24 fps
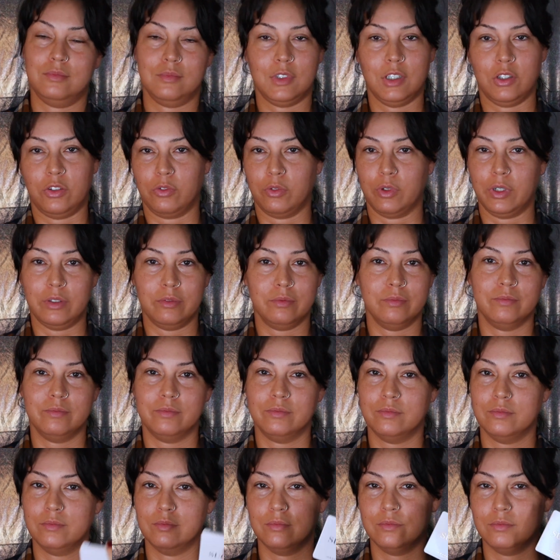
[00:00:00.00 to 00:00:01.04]
this one,
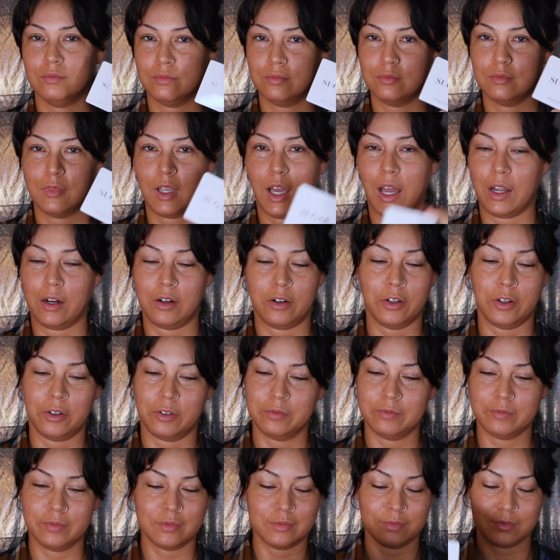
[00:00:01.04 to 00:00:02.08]
I don't
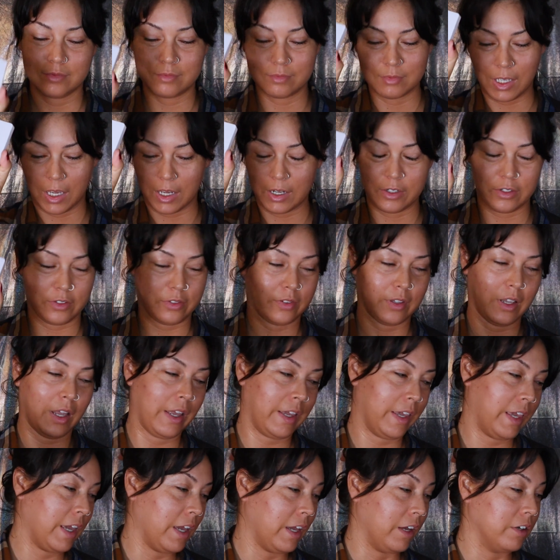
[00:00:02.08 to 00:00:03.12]
know. I
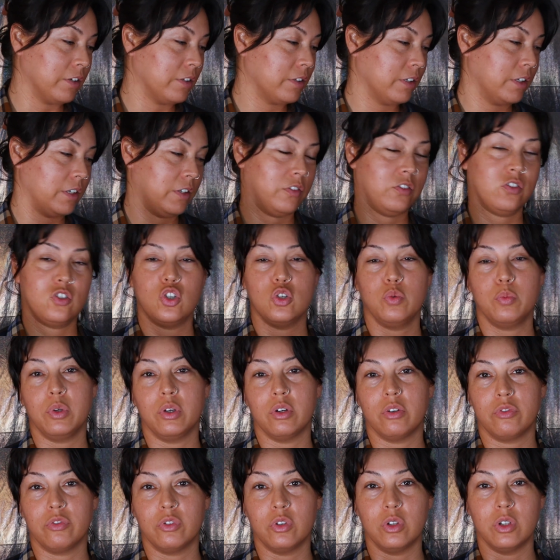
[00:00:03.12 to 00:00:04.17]
can't. It's too
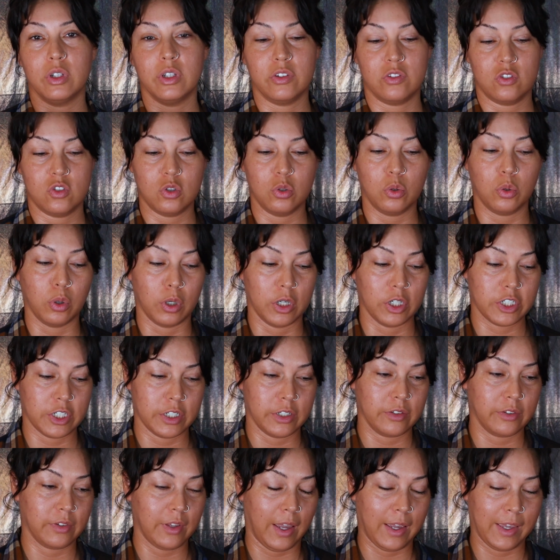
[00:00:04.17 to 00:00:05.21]
beautiful. It's too
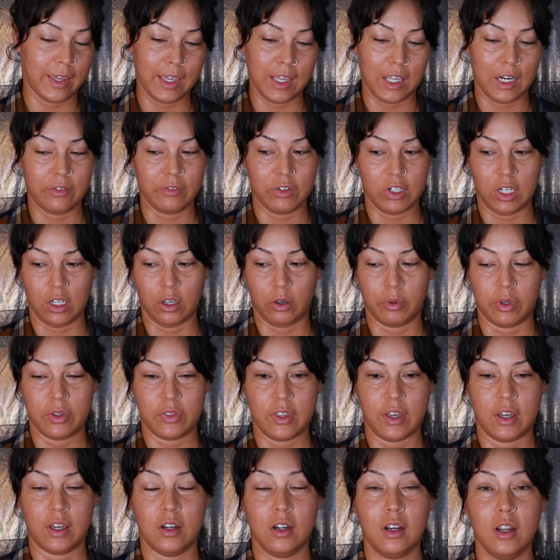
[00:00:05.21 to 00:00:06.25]
gorgeous. I can't even deal
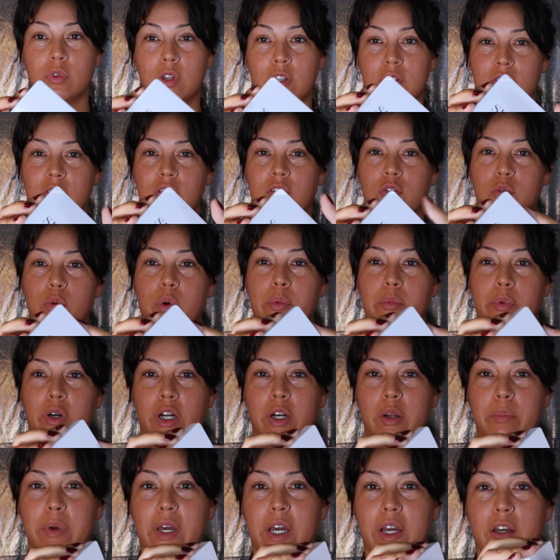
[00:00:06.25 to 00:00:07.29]
with it. This is the one we're
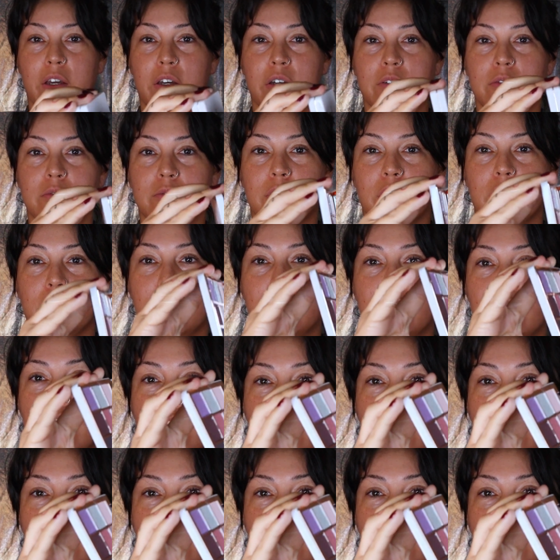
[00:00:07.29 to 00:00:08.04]
going to pick. We're going to